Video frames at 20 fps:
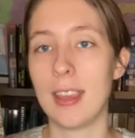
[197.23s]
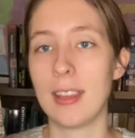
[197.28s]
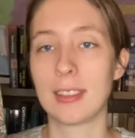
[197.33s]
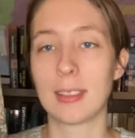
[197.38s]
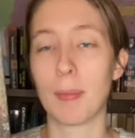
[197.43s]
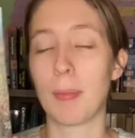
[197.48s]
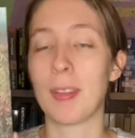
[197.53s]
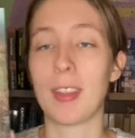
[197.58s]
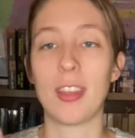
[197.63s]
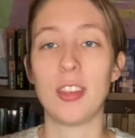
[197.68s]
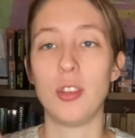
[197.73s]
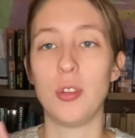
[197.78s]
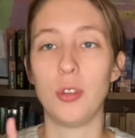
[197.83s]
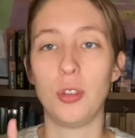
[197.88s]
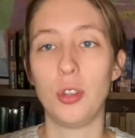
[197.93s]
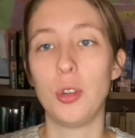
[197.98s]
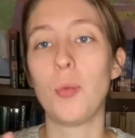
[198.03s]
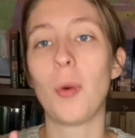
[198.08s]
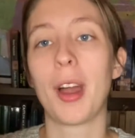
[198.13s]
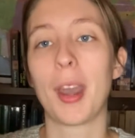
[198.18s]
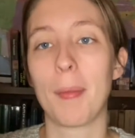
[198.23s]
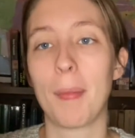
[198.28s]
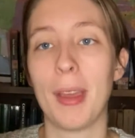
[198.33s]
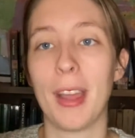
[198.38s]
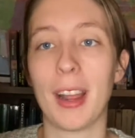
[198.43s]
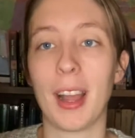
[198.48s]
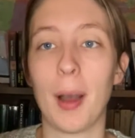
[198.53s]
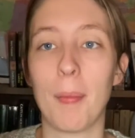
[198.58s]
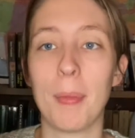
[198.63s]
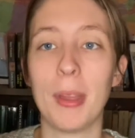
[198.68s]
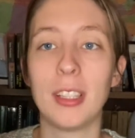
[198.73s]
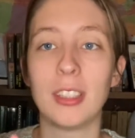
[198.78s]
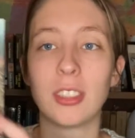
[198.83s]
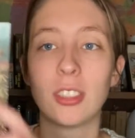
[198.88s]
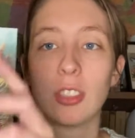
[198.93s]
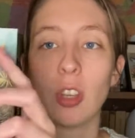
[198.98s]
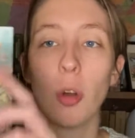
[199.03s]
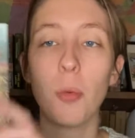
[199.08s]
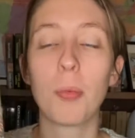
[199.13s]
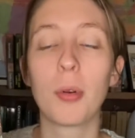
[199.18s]
something that you want to pick up. It's
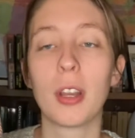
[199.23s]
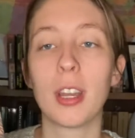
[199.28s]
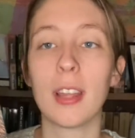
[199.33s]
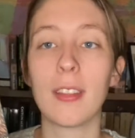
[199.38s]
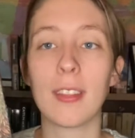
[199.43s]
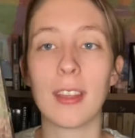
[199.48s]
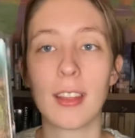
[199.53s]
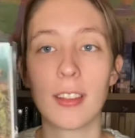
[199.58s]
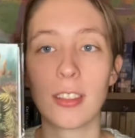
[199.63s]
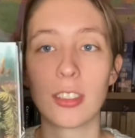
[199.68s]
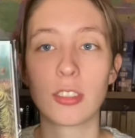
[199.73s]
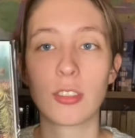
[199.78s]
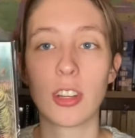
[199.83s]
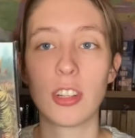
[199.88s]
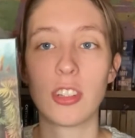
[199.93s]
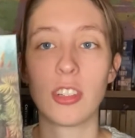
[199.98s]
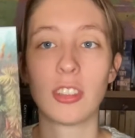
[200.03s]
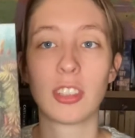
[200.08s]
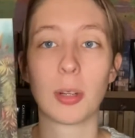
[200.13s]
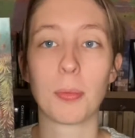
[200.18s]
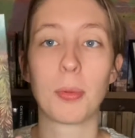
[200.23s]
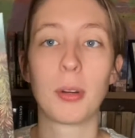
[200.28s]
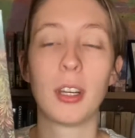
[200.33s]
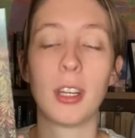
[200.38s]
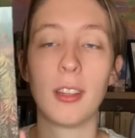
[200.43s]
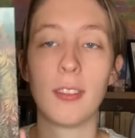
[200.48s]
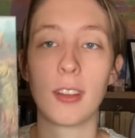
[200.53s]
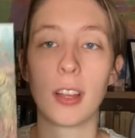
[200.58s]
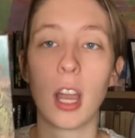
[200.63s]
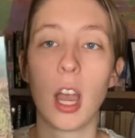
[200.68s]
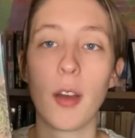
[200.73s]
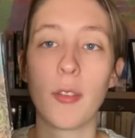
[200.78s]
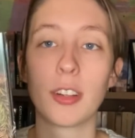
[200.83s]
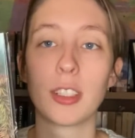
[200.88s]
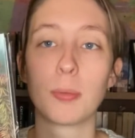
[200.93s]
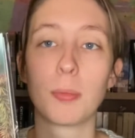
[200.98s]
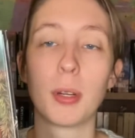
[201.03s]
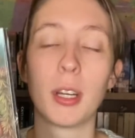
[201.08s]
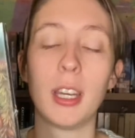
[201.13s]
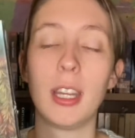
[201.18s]
so pretty. The illustrations are pretty. The cover's
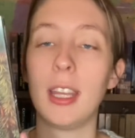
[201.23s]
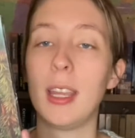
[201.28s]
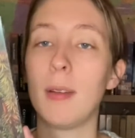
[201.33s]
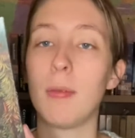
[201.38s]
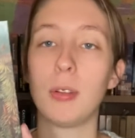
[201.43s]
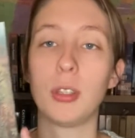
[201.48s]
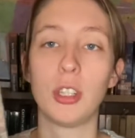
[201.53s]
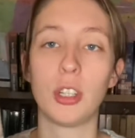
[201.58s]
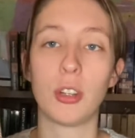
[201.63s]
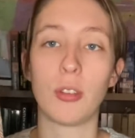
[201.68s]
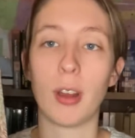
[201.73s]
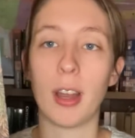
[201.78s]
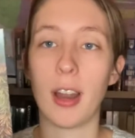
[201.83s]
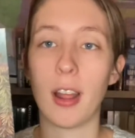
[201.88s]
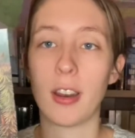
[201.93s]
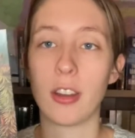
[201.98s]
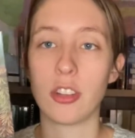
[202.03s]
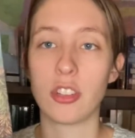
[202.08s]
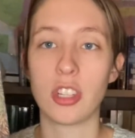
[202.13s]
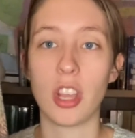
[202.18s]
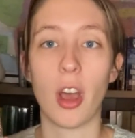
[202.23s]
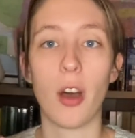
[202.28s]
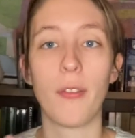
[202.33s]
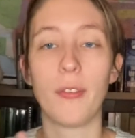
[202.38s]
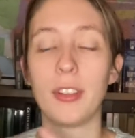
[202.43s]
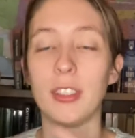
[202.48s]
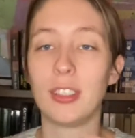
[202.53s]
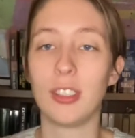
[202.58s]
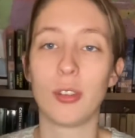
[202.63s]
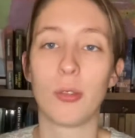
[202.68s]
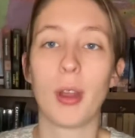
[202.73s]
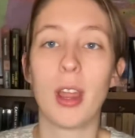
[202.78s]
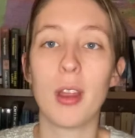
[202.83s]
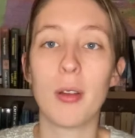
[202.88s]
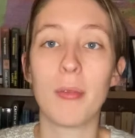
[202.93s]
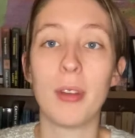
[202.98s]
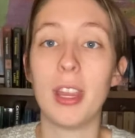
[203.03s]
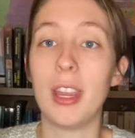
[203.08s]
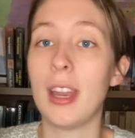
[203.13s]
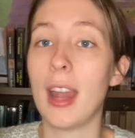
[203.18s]
pretty. It would look great on a shelf. It's a great
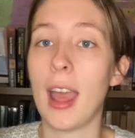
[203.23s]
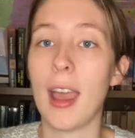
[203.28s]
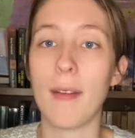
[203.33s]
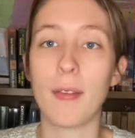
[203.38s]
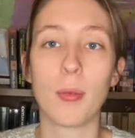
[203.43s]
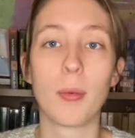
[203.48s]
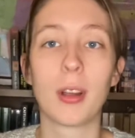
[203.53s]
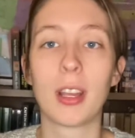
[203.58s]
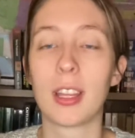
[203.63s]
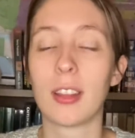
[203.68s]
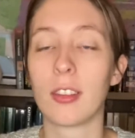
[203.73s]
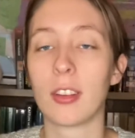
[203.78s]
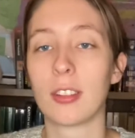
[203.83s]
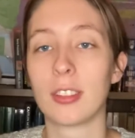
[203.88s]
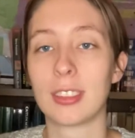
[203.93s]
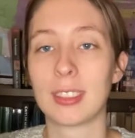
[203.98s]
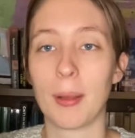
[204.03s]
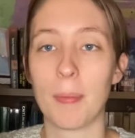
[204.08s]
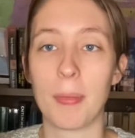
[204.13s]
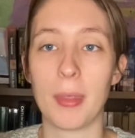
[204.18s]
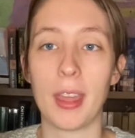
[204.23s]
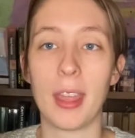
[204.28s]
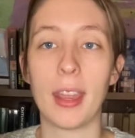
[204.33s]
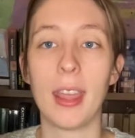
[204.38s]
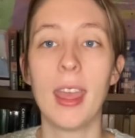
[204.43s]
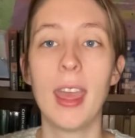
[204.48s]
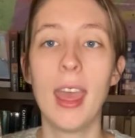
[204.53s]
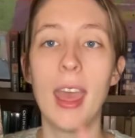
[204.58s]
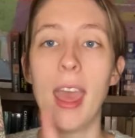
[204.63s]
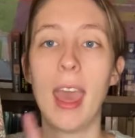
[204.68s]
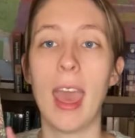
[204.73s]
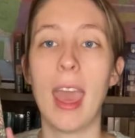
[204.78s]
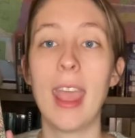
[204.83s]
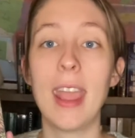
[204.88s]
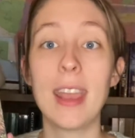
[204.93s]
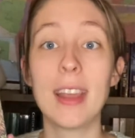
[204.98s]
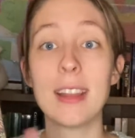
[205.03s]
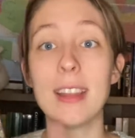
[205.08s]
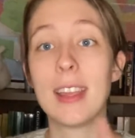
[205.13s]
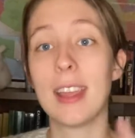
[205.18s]
read. Everyone can learn something.
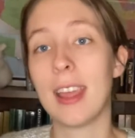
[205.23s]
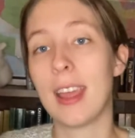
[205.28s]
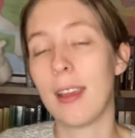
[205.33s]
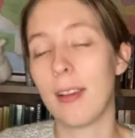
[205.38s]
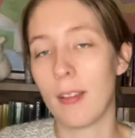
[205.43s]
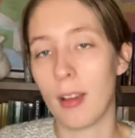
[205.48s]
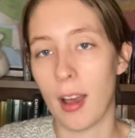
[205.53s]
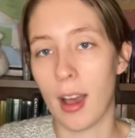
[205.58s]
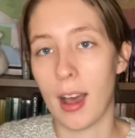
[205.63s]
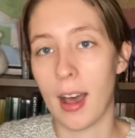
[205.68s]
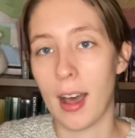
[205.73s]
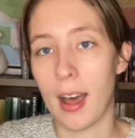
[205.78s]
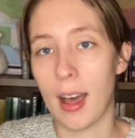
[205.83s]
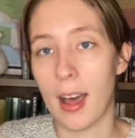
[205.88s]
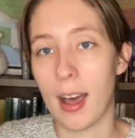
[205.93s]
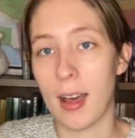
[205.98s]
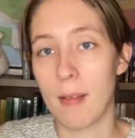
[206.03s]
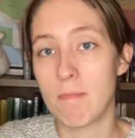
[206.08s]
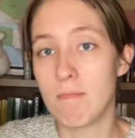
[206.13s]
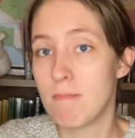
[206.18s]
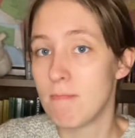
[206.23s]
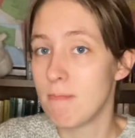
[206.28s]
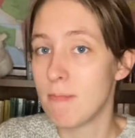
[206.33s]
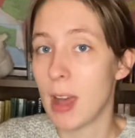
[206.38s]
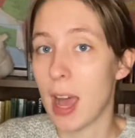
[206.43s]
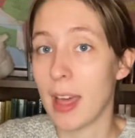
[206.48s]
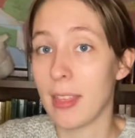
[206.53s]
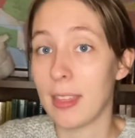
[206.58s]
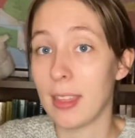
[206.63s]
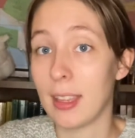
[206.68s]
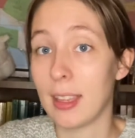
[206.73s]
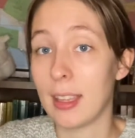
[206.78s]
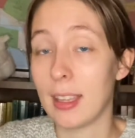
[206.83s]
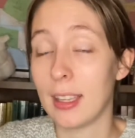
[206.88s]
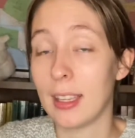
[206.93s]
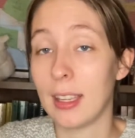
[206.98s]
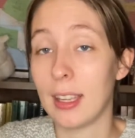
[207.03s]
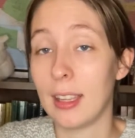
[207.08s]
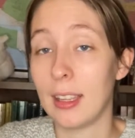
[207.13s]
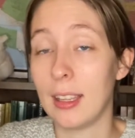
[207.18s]
And I
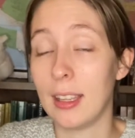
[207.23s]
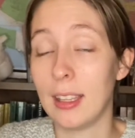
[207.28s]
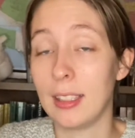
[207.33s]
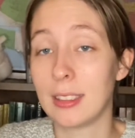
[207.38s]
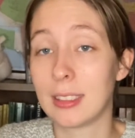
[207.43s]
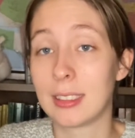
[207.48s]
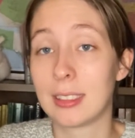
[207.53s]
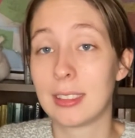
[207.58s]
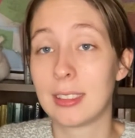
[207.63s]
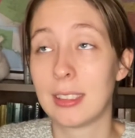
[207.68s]
think it's